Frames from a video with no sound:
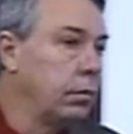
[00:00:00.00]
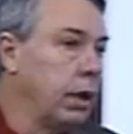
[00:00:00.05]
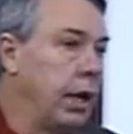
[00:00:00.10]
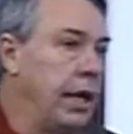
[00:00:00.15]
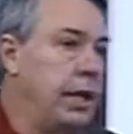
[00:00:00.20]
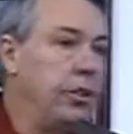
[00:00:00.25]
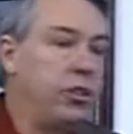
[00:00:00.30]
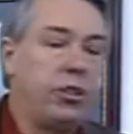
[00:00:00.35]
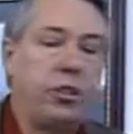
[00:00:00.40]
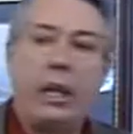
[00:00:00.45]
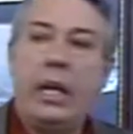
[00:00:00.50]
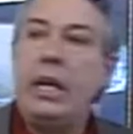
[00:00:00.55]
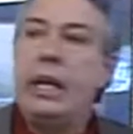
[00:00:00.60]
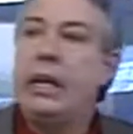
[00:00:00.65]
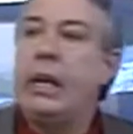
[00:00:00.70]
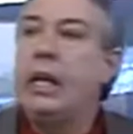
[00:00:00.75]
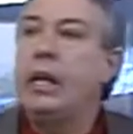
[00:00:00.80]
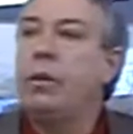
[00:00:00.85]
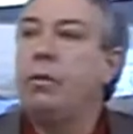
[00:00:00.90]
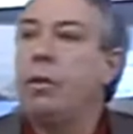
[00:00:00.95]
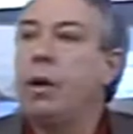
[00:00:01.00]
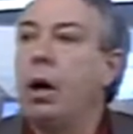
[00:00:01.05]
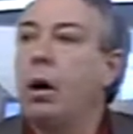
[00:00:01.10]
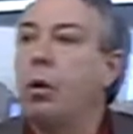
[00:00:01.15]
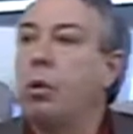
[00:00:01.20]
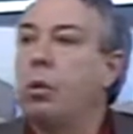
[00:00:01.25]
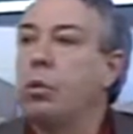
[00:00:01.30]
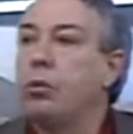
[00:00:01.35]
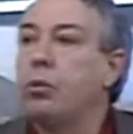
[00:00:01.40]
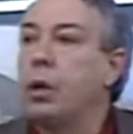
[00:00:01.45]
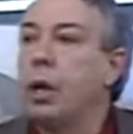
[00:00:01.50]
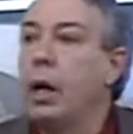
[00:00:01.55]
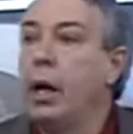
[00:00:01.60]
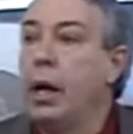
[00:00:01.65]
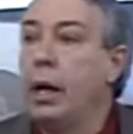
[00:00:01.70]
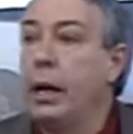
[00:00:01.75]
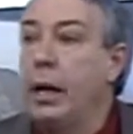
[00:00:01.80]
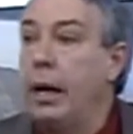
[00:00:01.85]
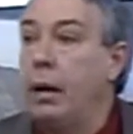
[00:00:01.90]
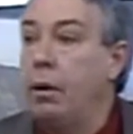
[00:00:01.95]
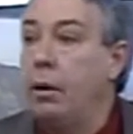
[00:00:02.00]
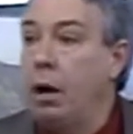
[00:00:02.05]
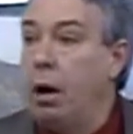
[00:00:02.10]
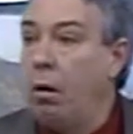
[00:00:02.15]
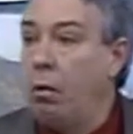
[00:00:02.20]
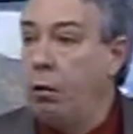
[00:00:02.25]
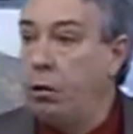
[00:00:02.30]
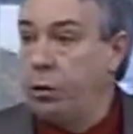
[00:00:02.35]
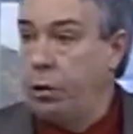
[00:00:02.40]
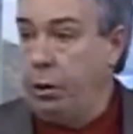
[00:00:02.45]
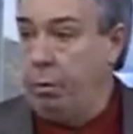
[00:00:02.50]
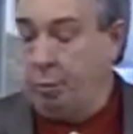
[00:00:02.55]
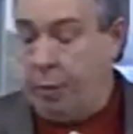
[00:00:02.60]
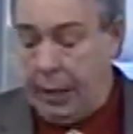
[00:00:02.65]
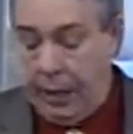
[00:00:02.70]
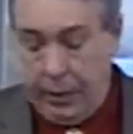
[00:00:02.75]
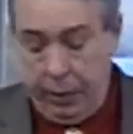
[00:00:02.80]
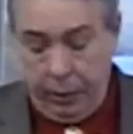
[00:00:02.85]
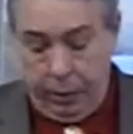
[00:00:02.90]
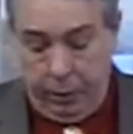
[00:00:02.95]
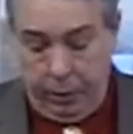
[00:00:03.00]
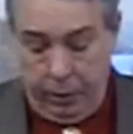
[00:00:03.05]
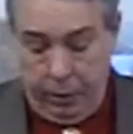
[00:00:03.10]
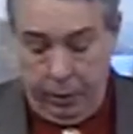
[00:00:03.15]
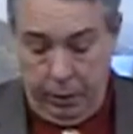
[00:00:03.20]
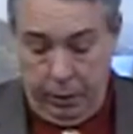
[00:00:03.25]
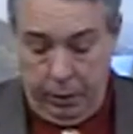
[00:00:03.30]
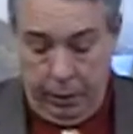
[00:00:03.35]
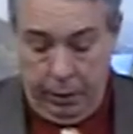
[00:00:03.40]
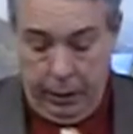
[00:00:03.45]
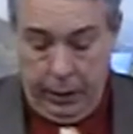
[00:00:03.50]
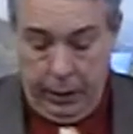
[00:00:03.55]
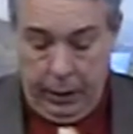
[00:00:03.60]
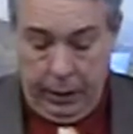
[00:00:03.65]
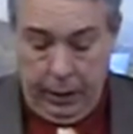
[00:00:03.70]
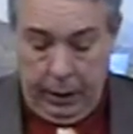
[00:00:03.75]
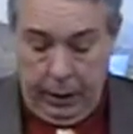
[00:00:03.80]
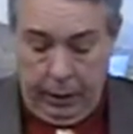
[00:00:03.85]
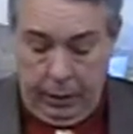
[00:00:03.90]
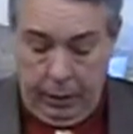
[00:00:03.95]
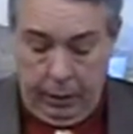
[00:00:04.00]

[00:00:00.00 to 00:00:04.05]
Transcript: He's seeking those. Now notice that Peter in,